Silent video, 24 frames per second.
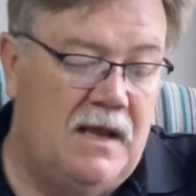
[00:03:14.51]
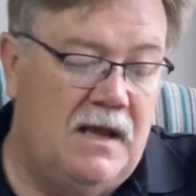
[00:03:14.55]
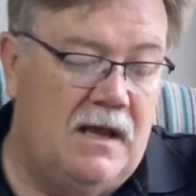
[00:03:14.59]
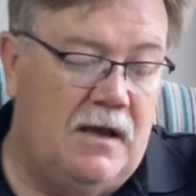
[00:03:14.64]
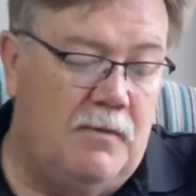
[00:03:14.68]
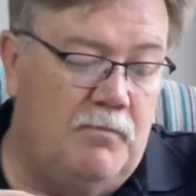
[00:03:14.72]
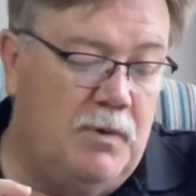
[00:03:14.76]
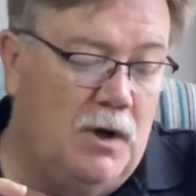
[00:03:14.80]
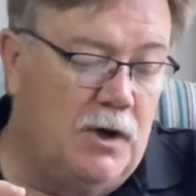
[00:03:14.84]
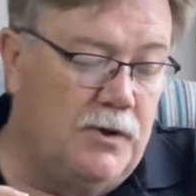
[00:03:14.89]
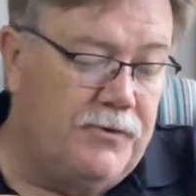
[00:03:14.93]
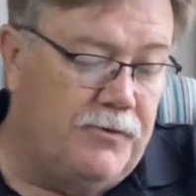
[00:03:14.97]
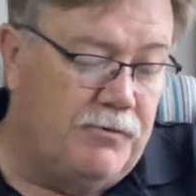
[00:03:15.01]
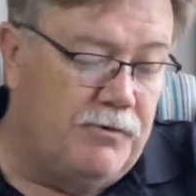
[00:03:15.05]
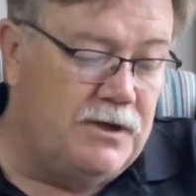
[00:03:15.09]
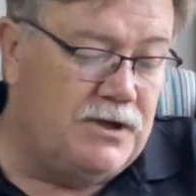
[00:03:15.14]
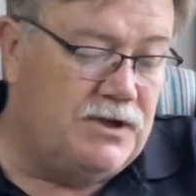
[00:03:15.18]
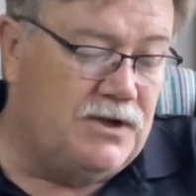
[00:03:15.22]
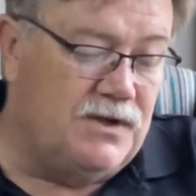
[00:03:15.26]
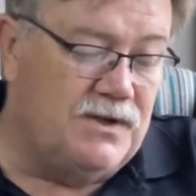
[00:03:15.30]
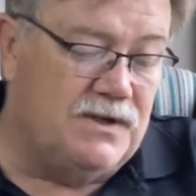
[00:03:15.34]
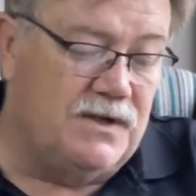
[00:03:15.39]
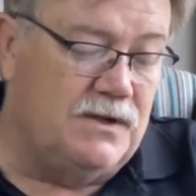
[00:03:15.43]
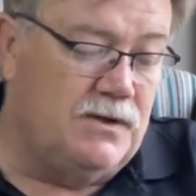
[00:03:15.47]
And both
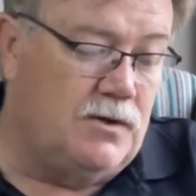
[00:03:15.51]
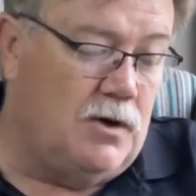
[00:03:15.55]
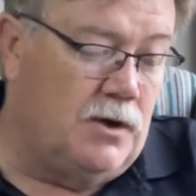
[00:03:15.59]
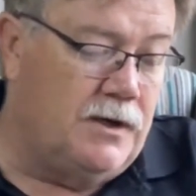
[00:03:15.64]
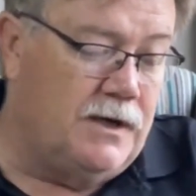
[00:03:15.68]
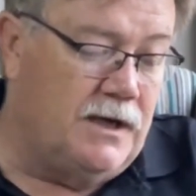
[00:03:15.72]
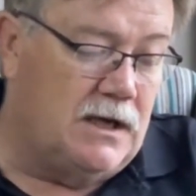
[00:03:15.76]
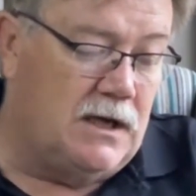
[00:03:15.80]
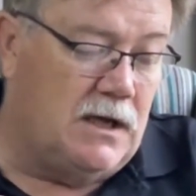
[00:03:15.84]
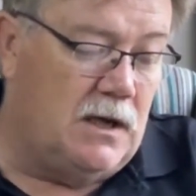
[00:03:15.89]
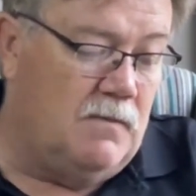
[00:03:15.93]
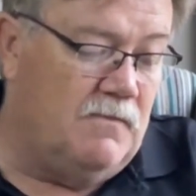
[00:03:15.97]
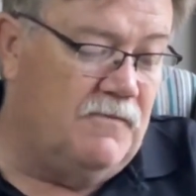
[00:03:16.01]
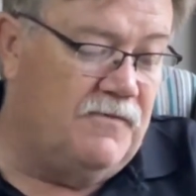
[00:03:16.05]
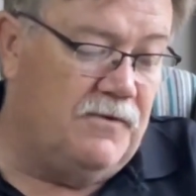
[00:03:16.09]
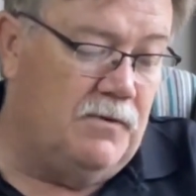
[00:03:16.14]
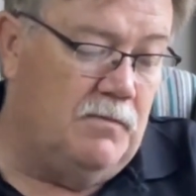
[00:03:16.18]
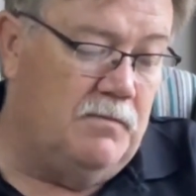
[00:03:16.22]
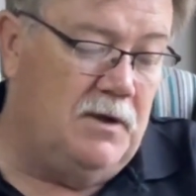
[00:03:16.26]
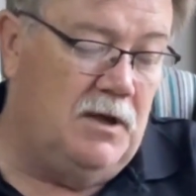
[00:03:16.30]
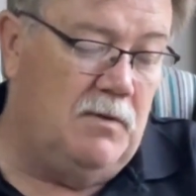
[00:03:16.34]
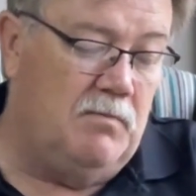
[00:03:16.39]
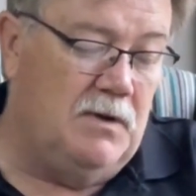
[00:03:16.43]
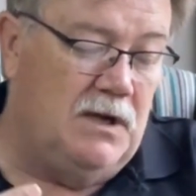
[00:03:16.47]
riches and honor come
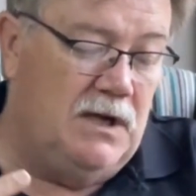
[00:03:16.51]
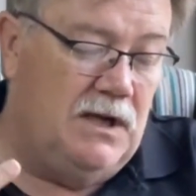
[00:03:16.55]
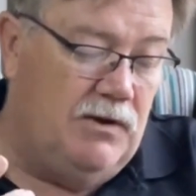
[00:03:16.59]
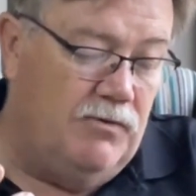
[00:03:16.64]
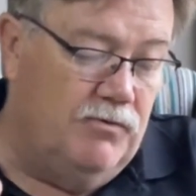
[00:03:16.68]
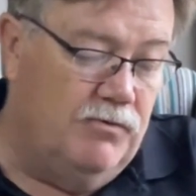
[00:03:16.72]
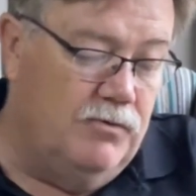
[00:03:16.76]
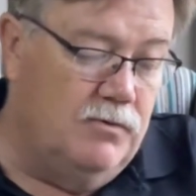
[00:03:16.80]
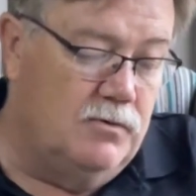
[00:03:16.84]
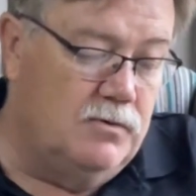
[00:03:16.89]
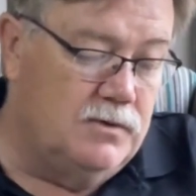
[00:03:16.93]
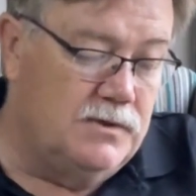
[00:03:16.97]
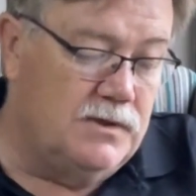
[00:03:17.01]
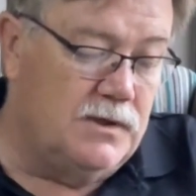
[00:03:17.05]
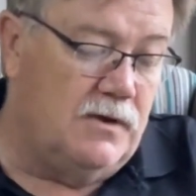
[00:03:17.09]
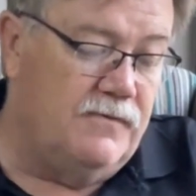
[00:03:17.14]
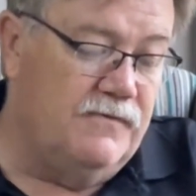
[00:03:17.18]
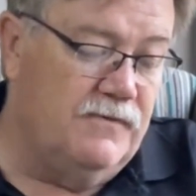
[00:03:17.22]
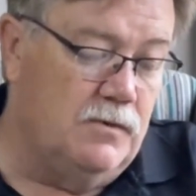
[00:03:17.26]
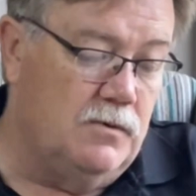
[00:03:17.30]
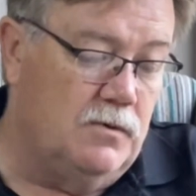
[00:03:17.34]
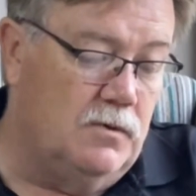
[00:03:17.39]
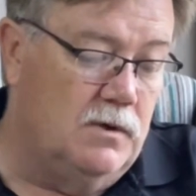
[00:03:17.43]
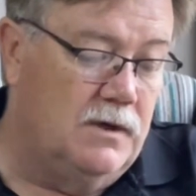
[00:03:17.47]
from him, and he rules
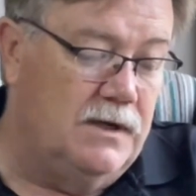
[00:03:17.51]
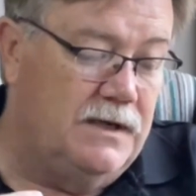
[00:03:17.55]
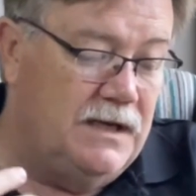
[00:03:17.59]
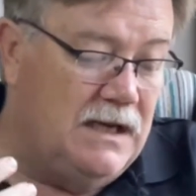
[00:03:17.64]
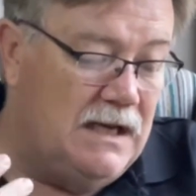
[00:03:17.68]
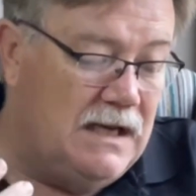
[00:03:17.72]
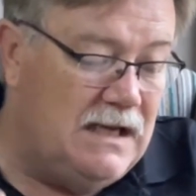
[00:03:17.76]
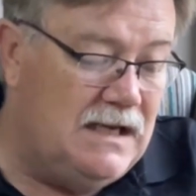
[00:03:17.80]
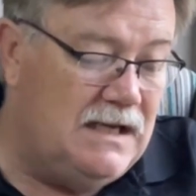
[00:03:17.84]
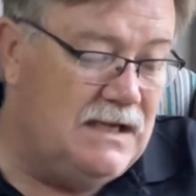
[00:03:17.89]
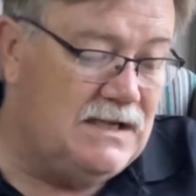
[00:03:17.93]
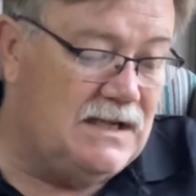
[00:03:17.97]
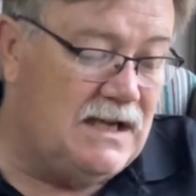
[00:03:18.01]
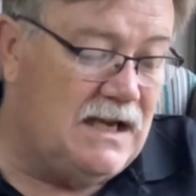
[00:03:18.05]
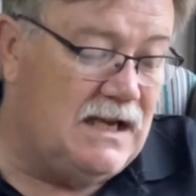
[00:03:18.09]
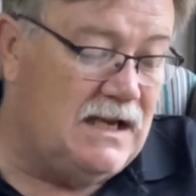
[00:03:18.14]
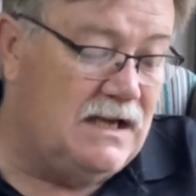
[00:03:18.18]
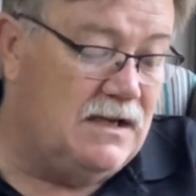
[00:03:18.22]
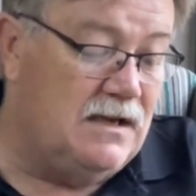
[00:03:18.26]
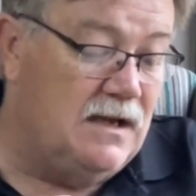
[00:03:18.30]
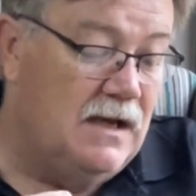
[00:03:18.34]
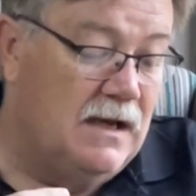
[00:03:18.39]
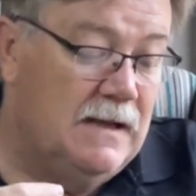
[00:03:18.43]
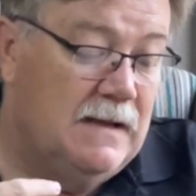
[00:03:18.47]
over all. And in his
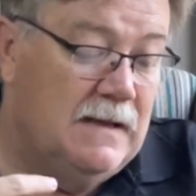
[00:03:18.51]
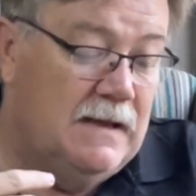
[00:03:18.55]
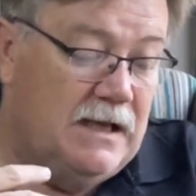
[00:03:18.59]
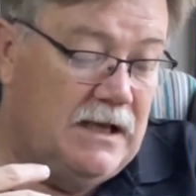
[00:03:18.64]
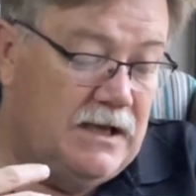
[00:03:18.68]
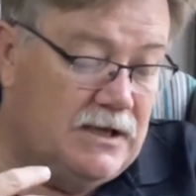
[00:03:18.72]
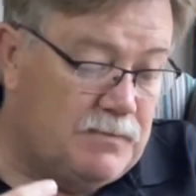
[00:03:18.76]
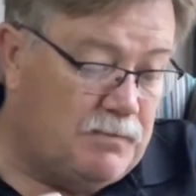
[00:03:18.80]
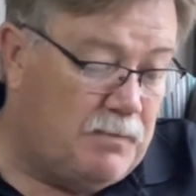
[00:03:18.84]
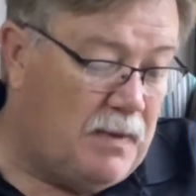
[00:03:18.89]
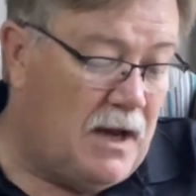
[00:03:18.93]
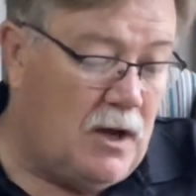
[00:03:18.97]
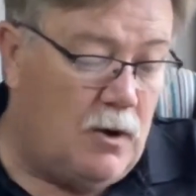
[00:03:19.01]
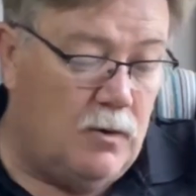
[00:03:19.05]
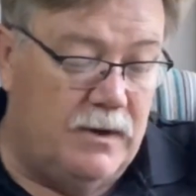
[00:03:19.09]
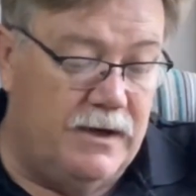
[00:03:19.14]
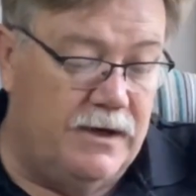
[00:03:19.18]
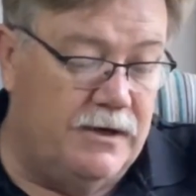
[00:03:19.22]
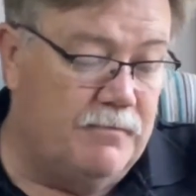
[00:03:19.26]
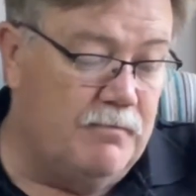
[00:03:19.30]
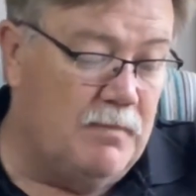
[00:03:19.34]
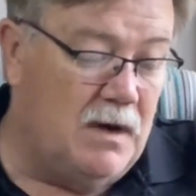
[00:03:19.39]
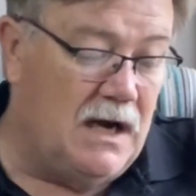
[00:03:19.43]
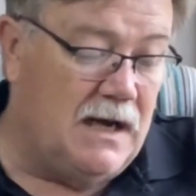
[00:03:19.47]
hand is power
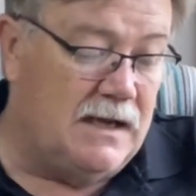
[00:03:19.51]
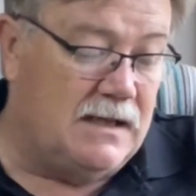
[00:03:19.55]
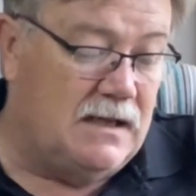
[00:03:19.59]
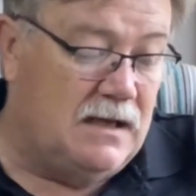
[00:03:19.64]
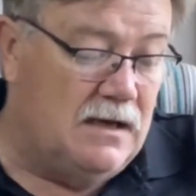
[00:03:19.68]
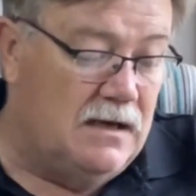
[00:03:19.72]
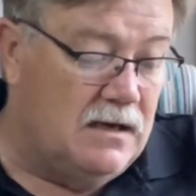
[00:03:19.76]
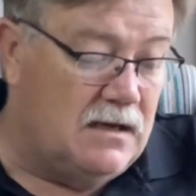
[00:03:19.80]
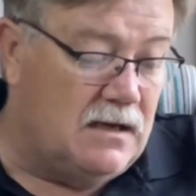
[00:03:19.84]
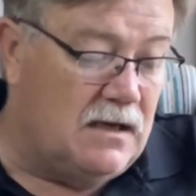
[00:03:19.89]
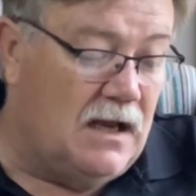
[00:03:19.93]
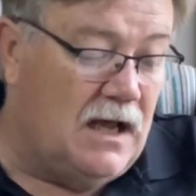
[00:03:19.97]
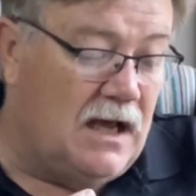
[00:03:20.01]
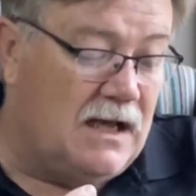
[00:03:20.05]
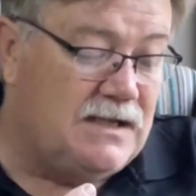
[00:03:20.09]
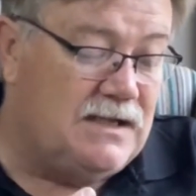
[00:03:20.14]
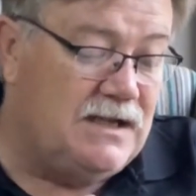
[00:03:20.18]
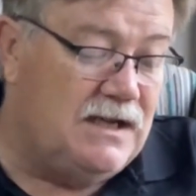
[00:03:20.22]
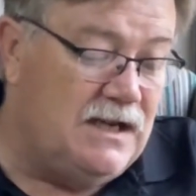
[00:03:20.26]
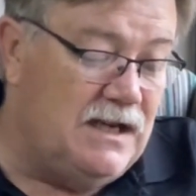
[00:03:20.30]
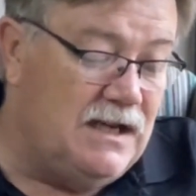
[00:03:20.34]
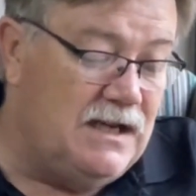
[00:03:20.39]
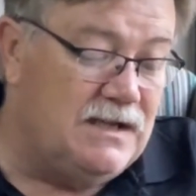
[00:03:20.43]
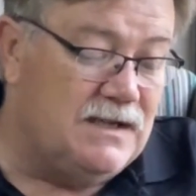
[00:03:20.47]
and might, and it lies
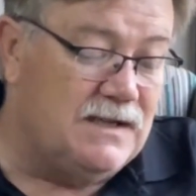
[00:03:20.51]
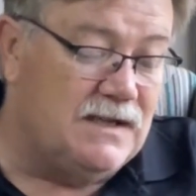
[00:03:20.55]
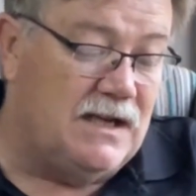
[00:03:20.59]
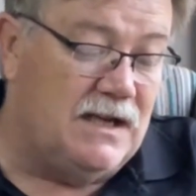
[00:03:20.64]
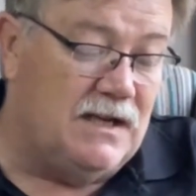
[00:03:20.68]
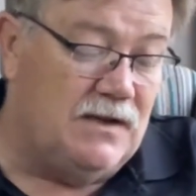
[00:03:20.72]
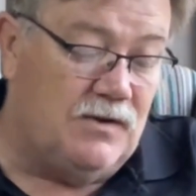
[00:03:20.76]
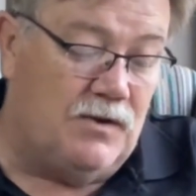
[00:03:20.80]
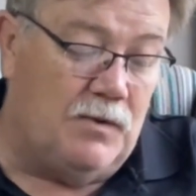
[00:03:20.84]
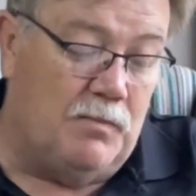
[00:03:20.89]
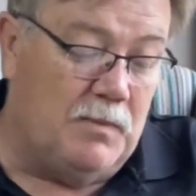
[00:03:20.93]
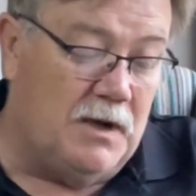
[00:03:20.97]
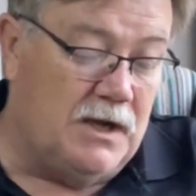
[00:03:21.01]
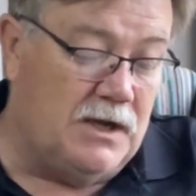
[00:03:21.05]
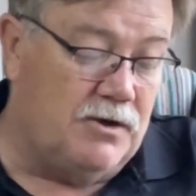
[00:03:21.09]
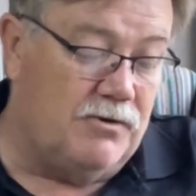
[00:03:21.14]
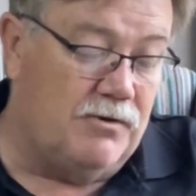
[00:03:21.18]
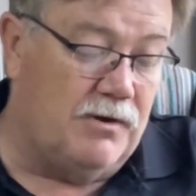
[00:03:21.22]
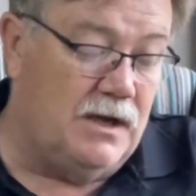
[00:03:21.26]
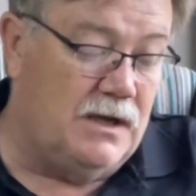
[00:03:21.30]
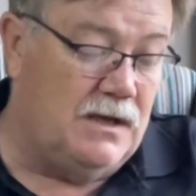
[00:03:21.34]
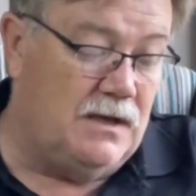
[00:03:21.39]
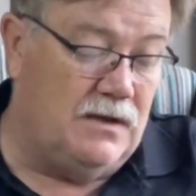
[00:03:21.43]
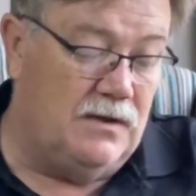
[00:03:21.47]
in his hand to make
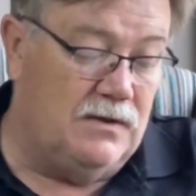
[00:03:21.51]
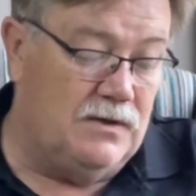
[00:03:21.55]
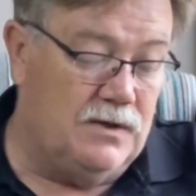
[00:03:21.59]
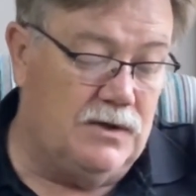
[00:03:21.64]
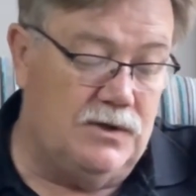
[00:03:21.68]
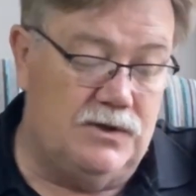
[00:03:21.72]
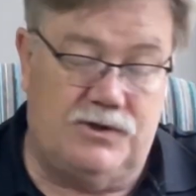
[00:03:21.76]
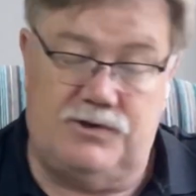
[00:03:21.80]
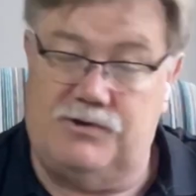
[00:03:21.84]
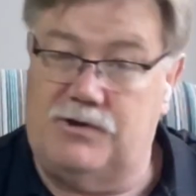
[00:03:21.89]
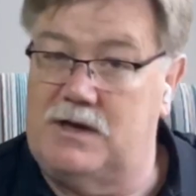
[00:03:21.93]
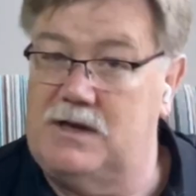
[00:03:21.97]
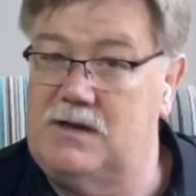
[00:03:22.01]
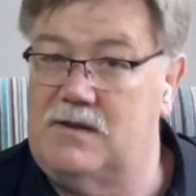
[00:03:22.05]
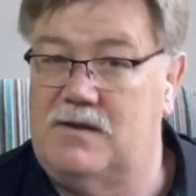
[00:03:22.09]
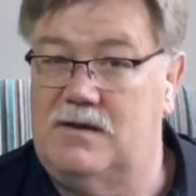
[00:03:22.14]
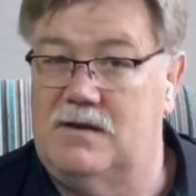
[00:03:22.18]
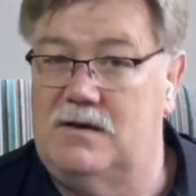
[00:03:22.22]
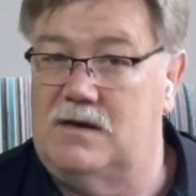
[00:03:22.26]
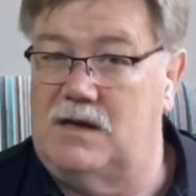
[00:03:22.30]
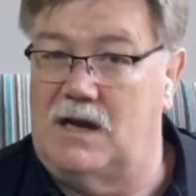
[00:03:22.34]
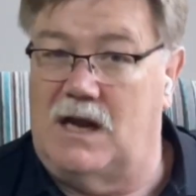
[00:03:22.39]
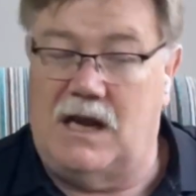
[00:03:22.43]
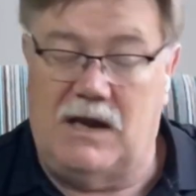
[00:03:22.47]
great and to
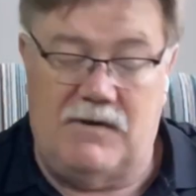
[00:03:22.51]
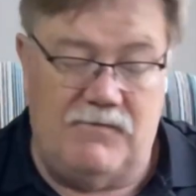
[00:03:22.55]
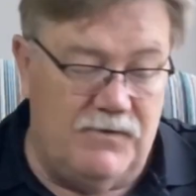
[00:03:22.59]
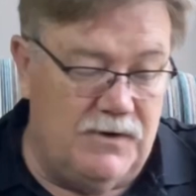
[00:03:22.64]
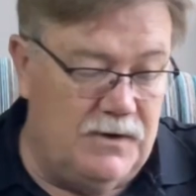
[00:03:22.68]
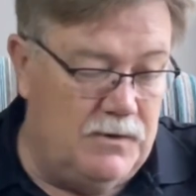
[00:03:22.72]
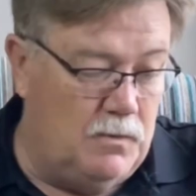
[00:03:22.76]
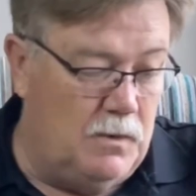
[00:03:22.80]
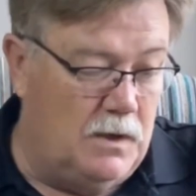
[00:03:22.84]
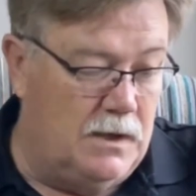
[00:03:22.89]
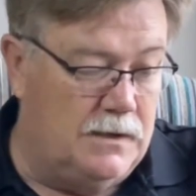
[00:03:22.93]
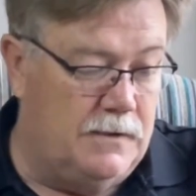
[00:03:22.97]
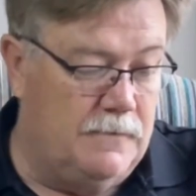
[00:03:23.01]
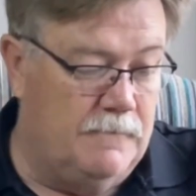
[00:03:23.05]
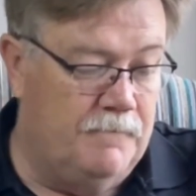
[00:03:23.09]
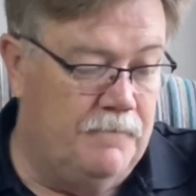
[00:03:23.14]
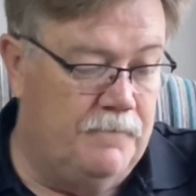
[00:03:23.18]
strengthen everyone.